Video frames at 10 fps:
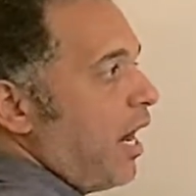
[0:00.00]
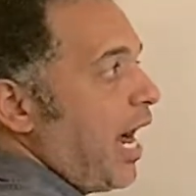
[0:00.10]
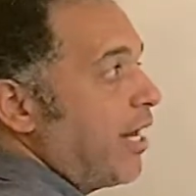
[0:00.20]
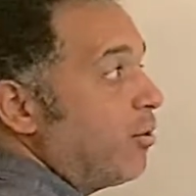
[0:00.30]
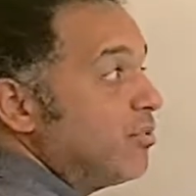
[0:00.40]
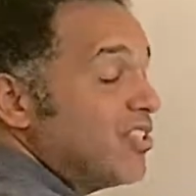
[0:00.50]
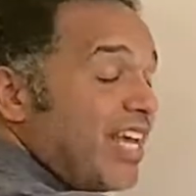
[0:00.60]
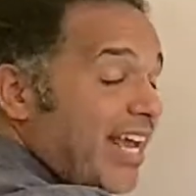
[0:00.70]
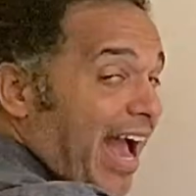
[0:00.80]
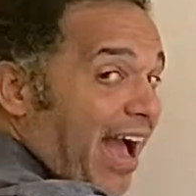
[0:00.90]
I don't
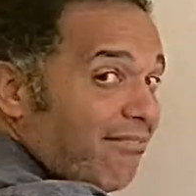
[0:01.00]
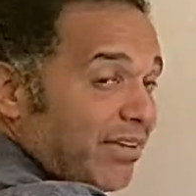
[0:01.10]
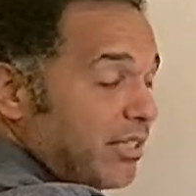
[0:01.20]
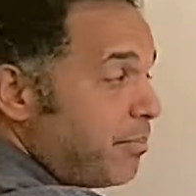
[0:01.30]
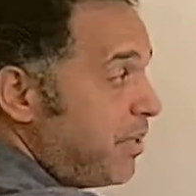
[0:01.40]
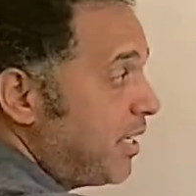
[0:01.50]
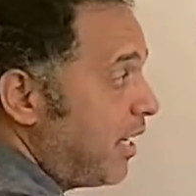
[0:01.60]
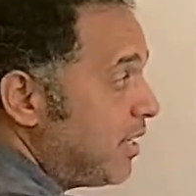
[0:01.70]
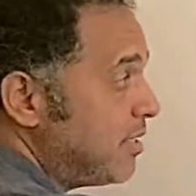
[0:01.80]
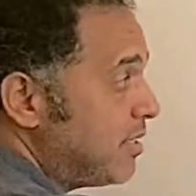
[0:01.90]
say haven't
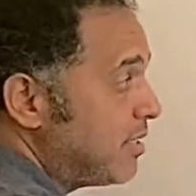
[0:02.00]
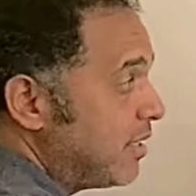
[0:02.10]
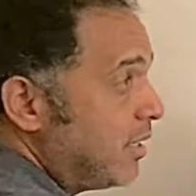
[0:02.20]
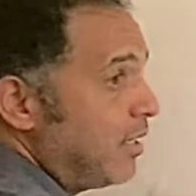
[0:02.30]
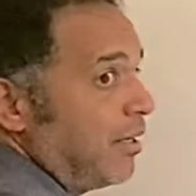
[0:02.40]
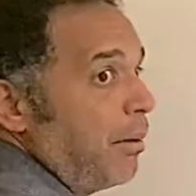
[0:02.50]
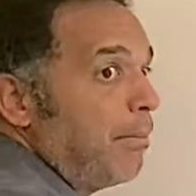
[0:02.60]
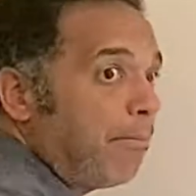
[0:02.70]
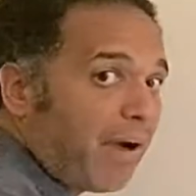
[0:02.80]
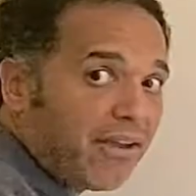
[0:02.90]
because
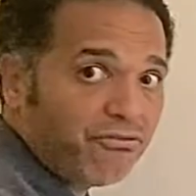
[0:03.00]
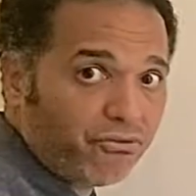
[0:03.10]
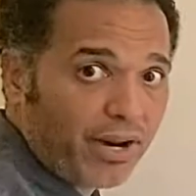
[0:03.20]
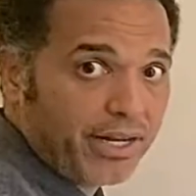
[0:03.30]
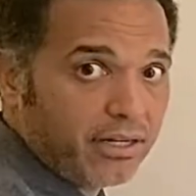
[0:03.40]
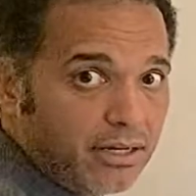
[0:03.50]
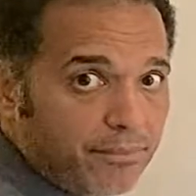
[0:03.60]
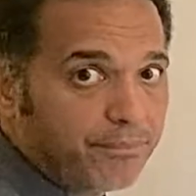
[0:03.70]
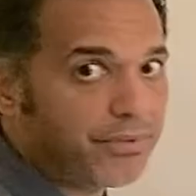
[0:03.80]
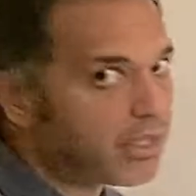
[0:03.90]
my friend.
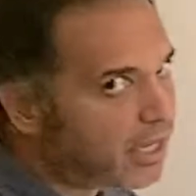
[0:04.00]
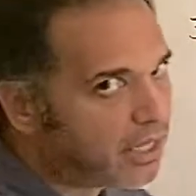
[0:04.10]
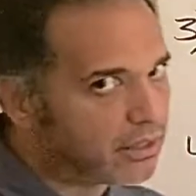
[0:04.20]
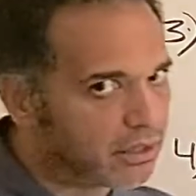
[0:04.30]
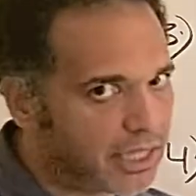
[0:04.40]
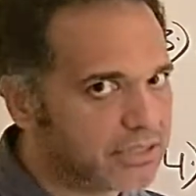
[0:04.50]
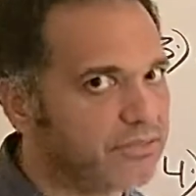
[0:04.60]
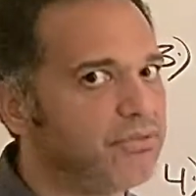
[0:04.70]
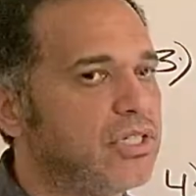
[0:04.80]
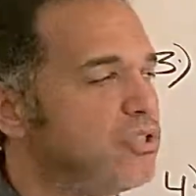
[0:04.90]
Again, lots
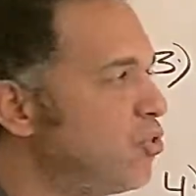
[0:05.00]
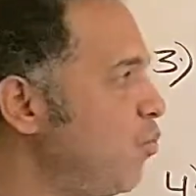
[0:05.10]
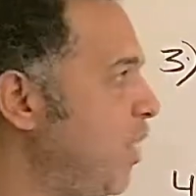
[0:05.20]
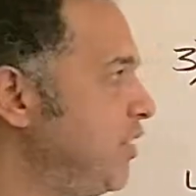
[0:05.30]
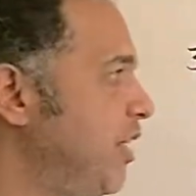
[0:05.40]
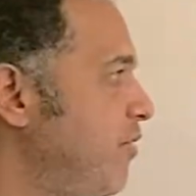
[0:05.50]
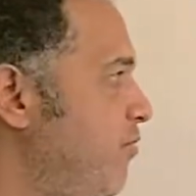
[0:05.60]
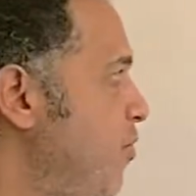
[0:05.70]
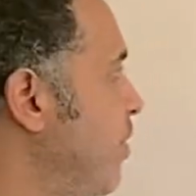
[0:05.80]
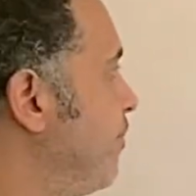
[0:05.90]
of things to watch out
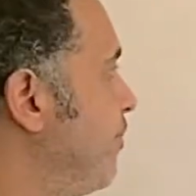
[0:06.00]
for.